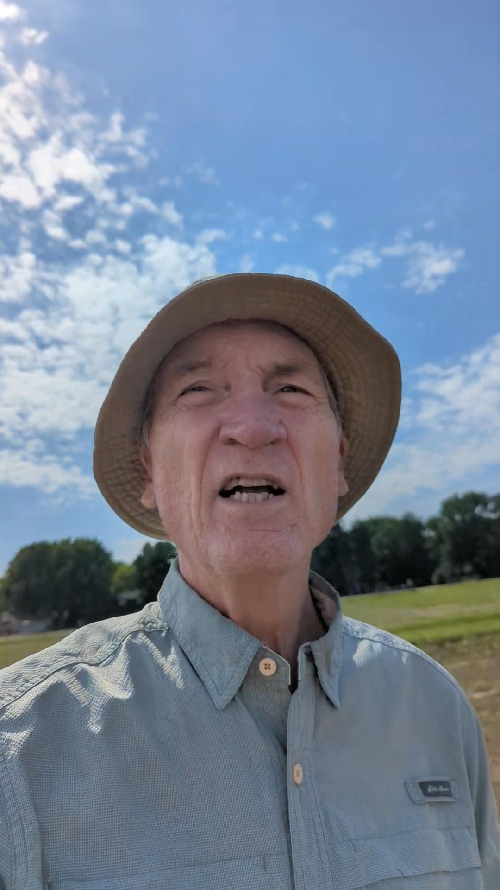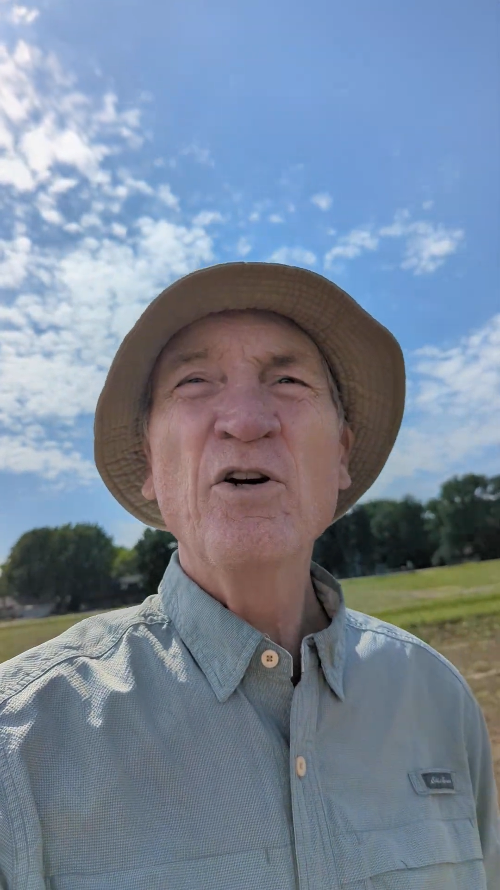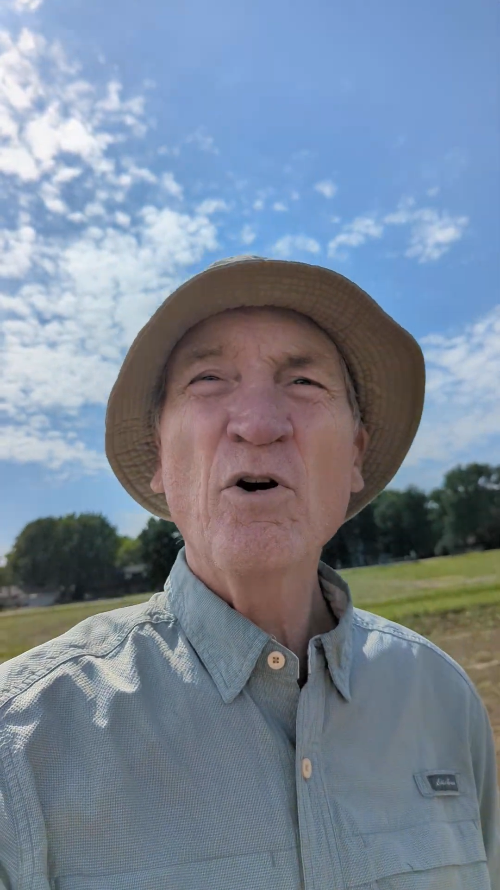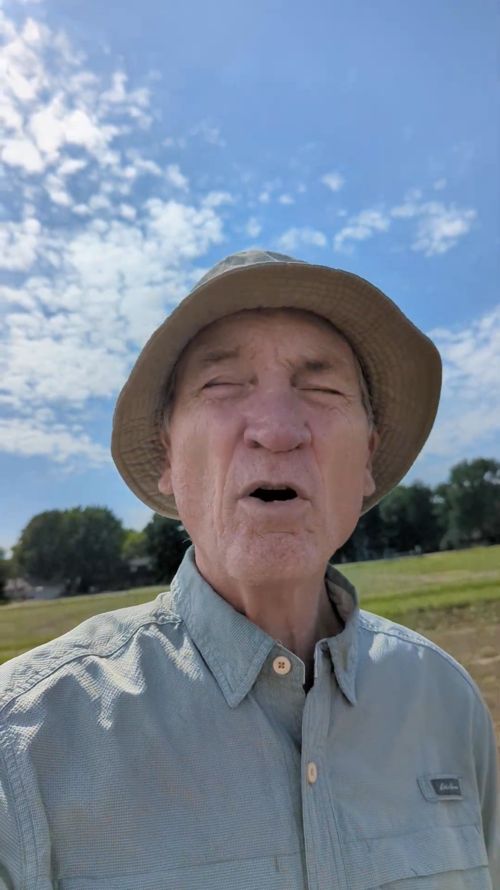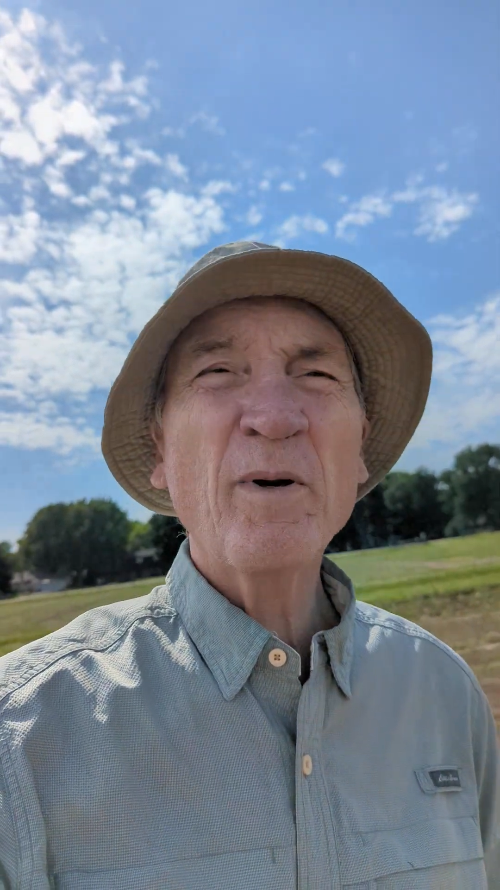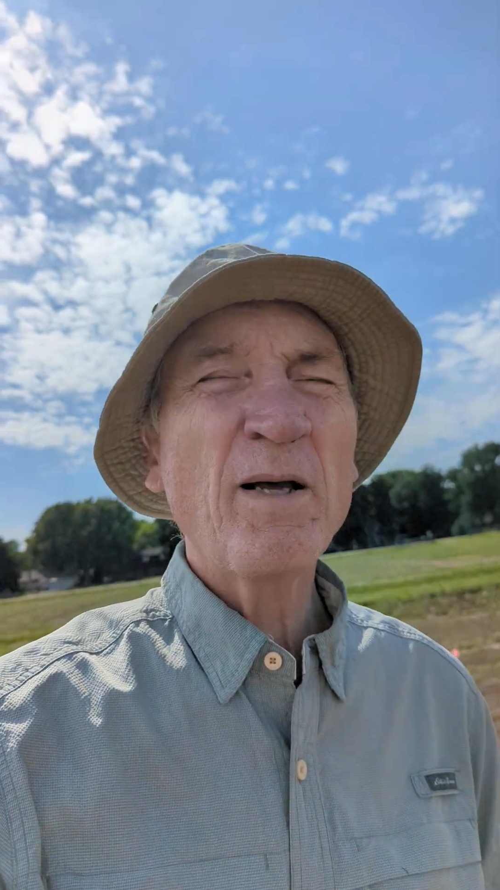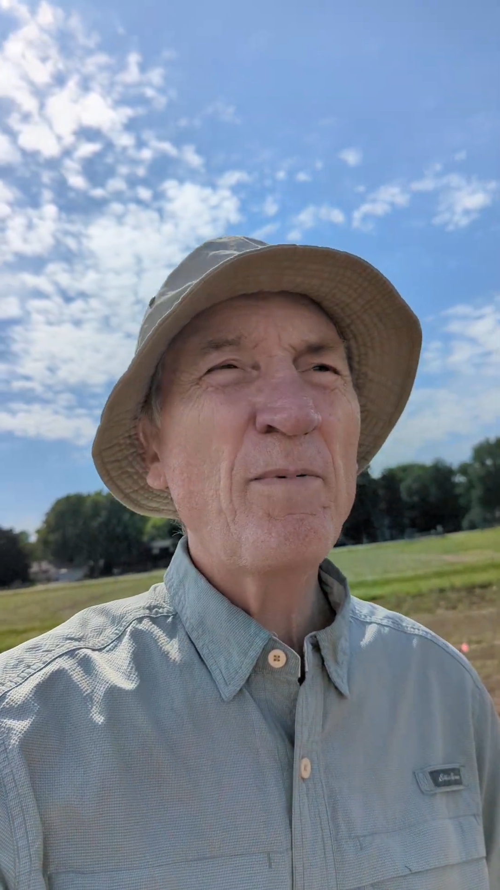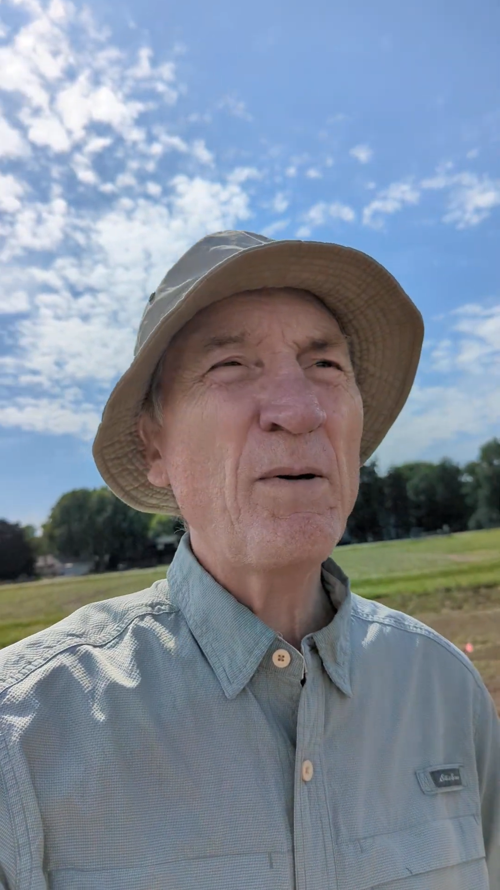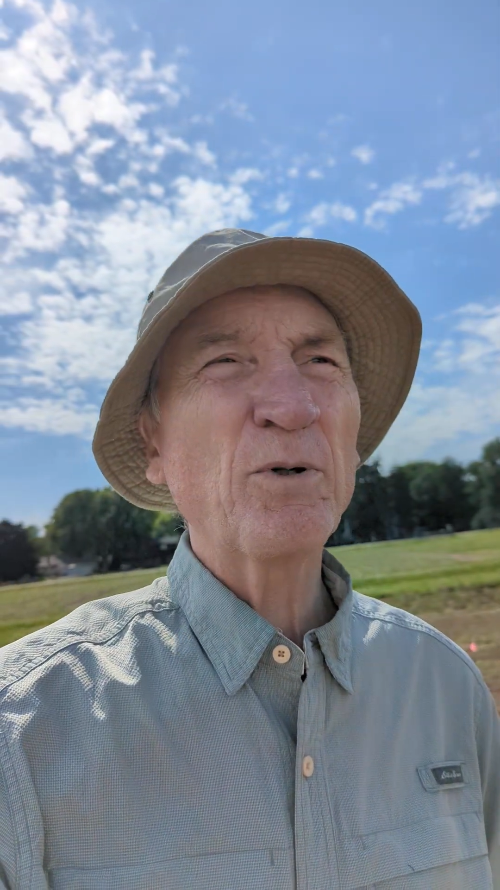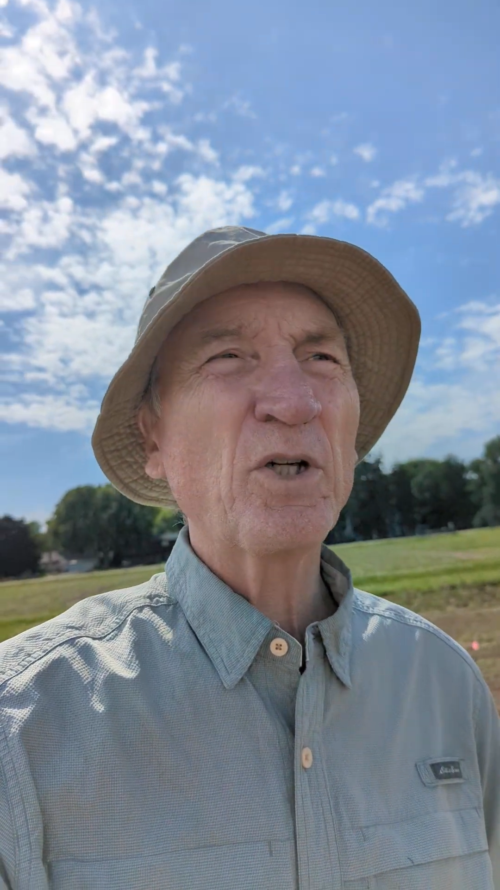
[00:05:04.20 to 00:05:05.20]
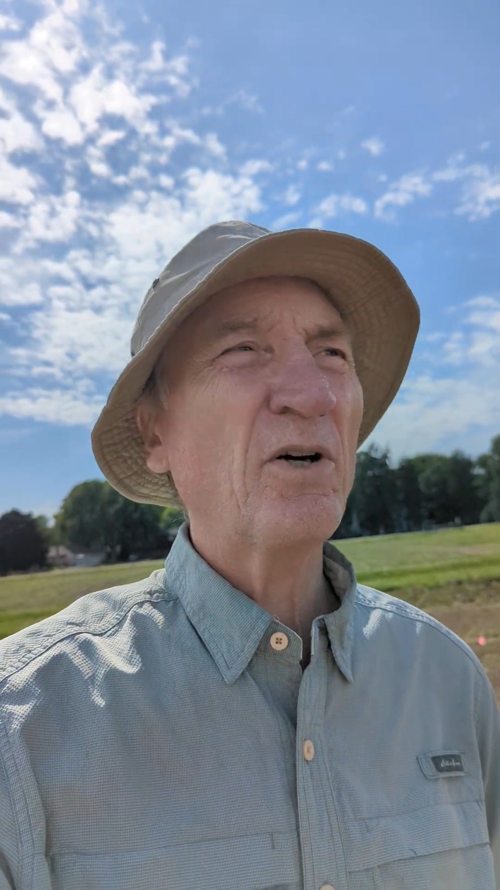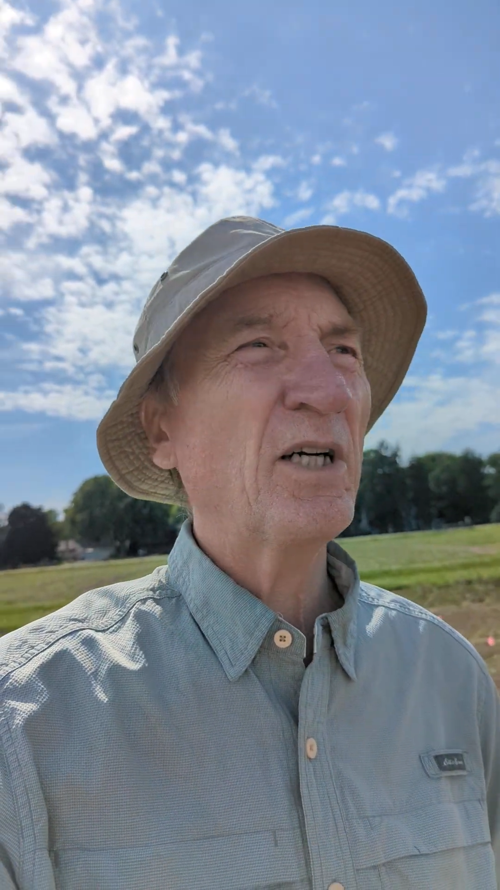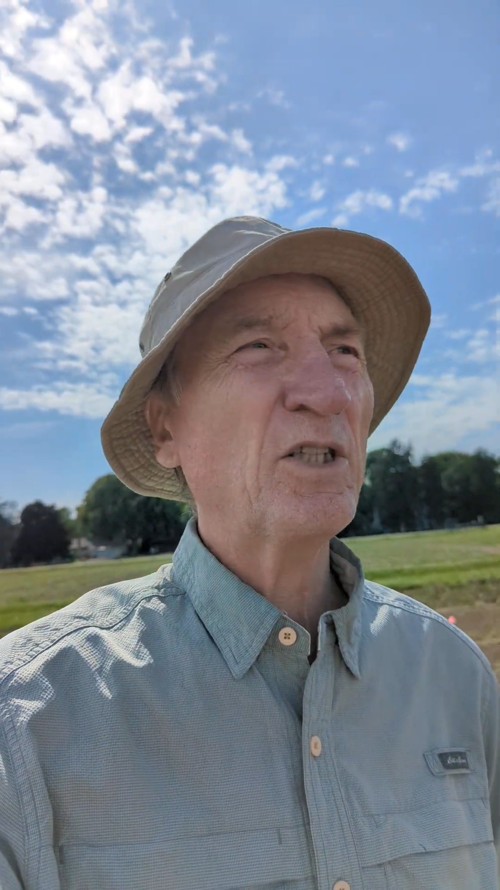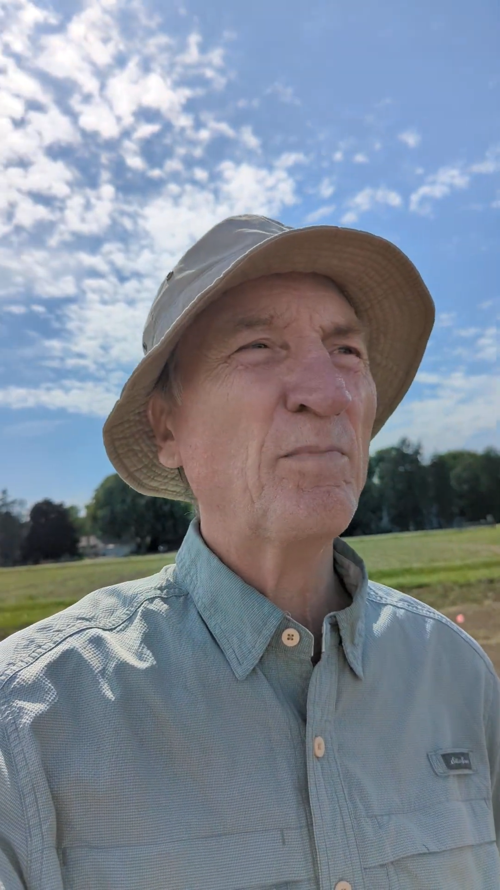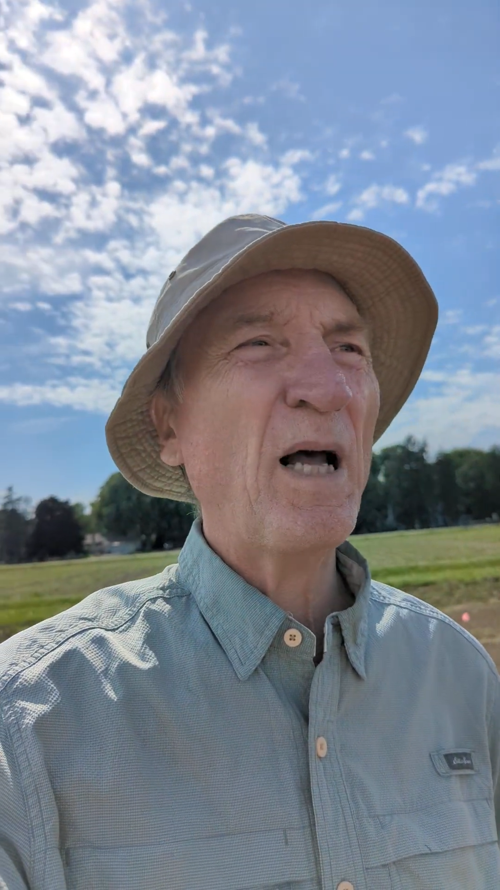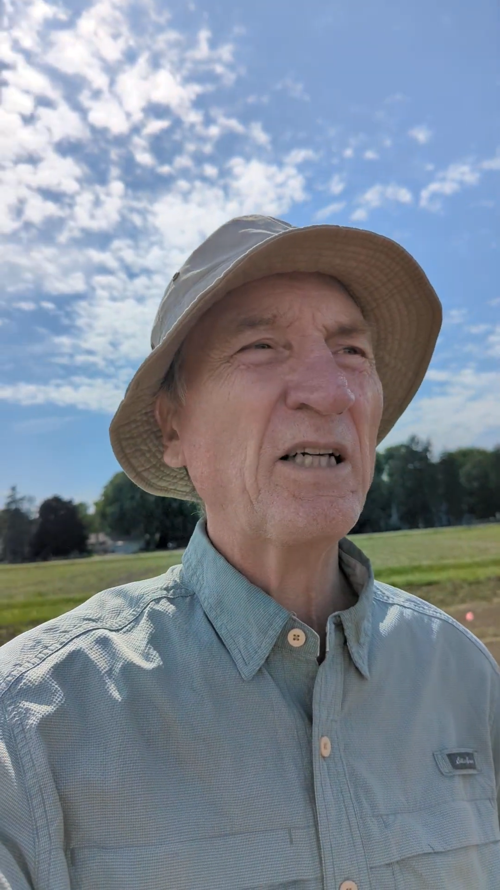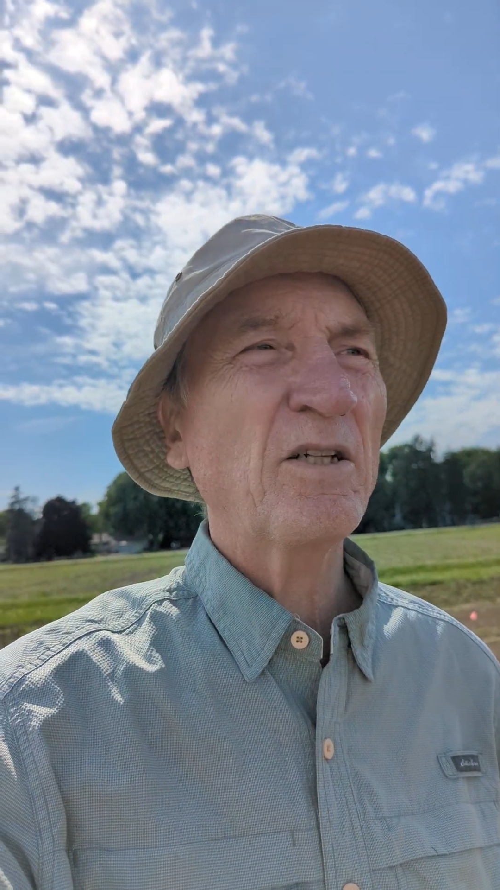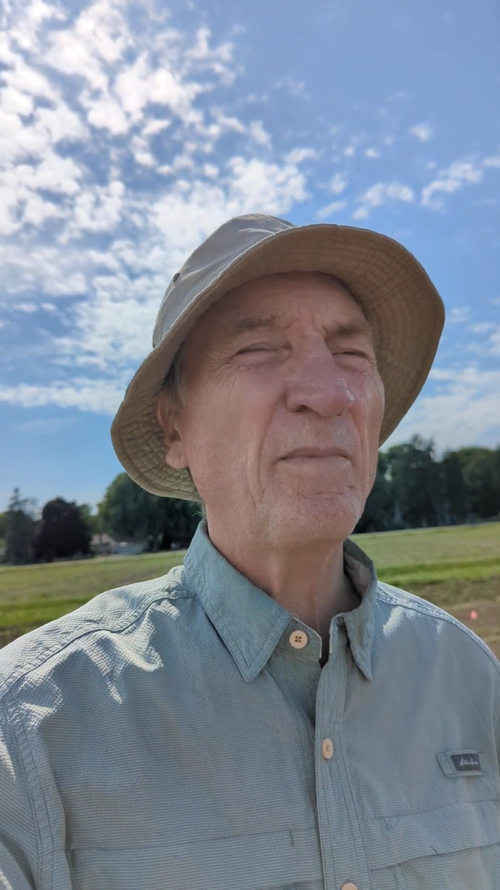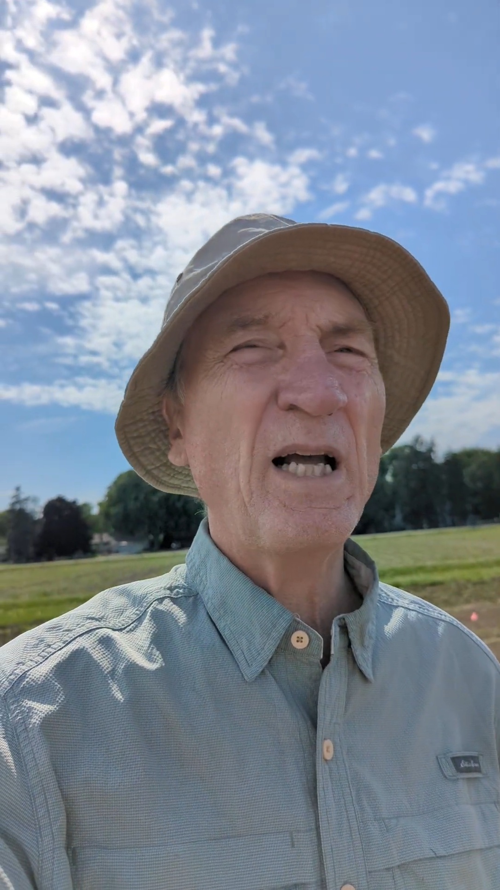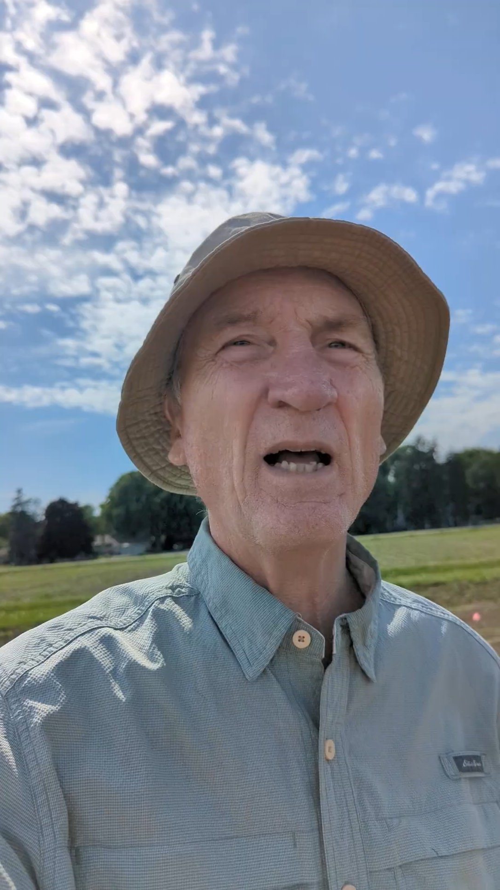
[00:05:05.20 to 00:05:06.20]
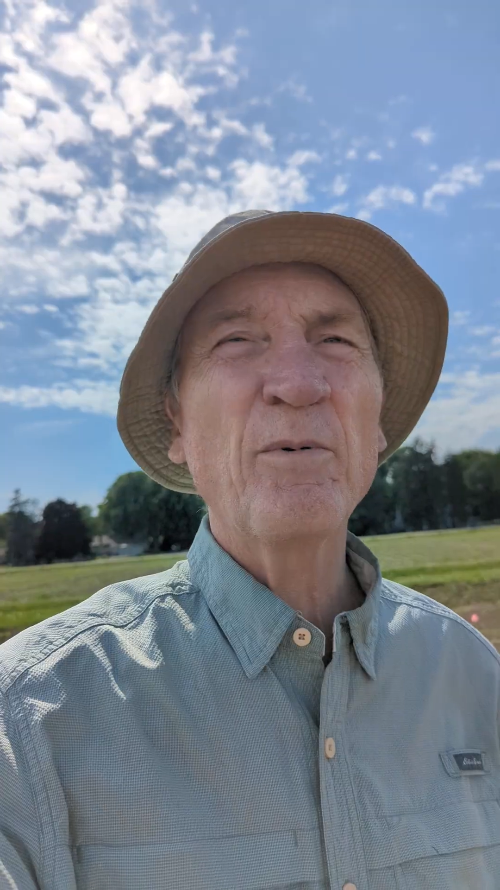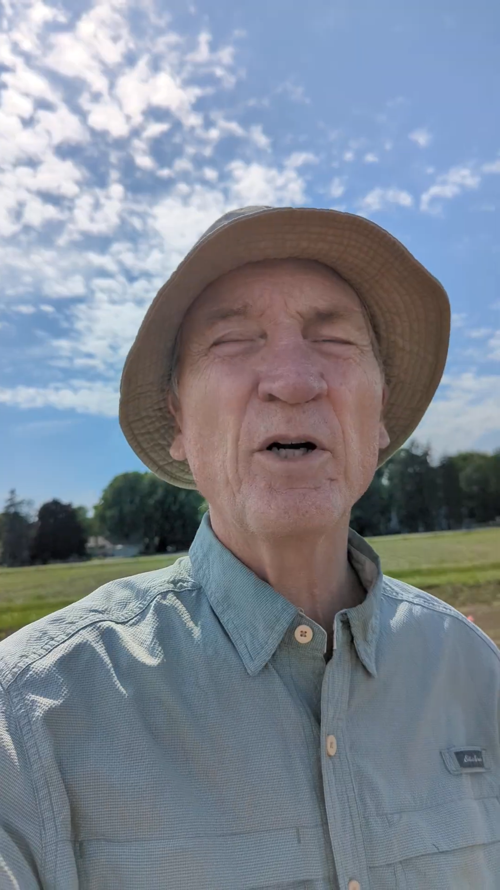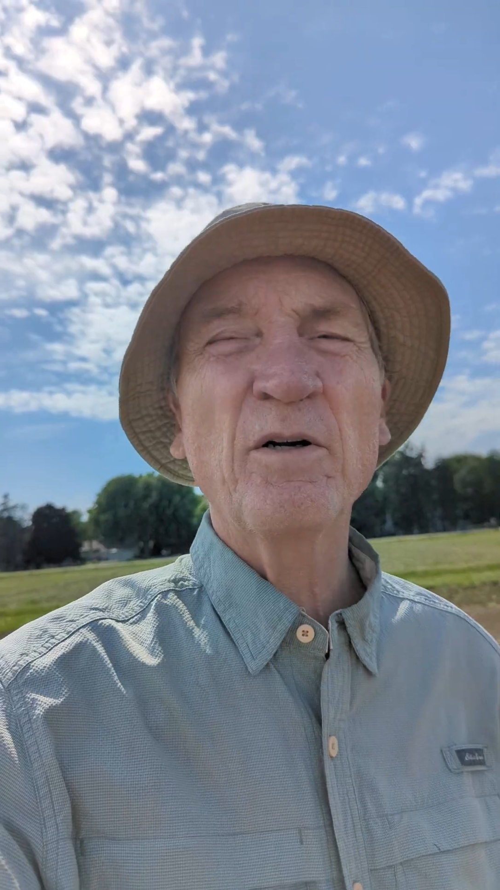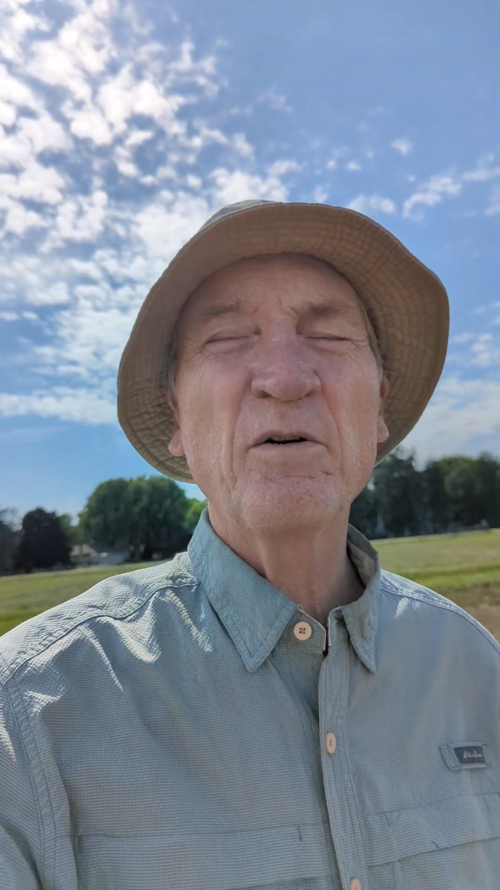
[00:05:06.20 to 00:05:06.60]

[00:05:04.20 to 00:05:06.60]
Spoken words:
normally people don't expect to be able to